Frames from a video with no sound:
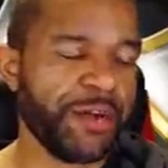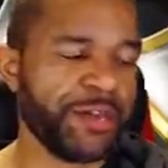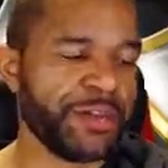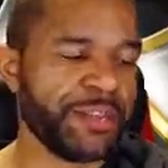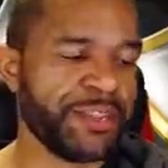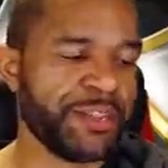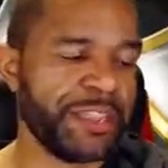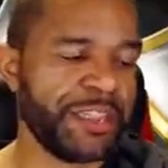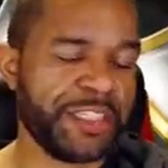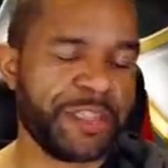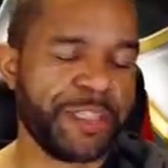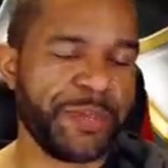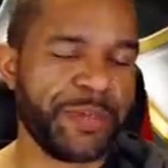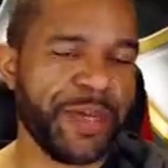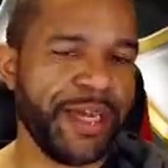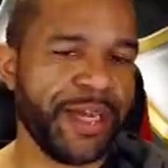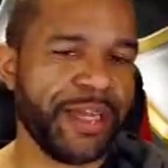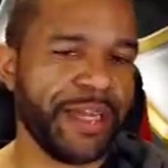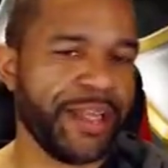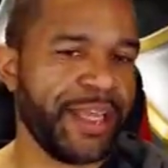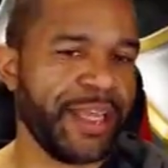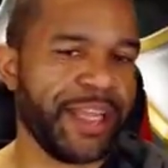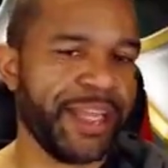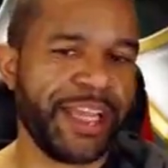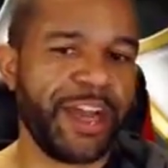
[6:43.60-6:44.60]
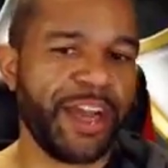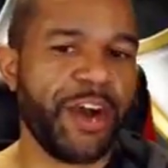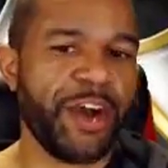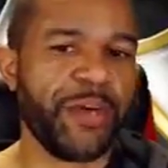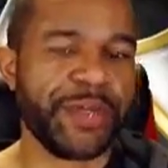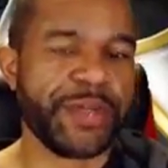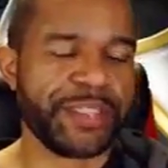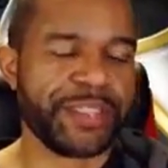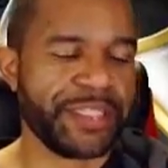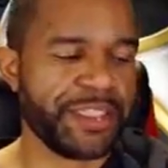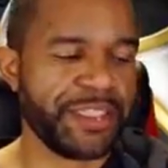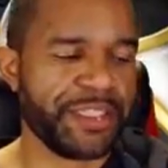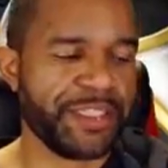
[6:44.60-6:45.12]
Odins in this spot, and I
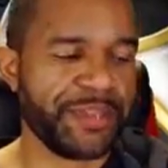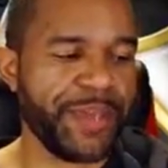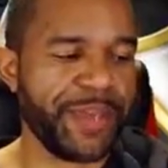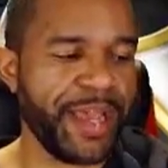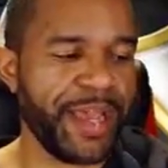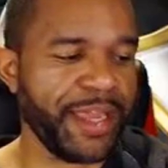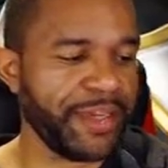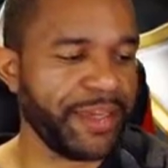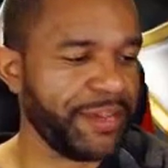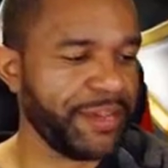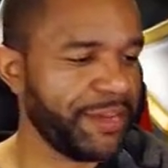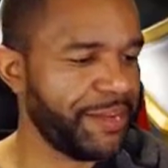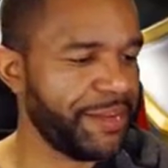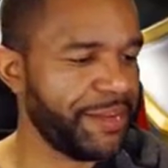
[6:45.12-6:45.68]
always get smacked.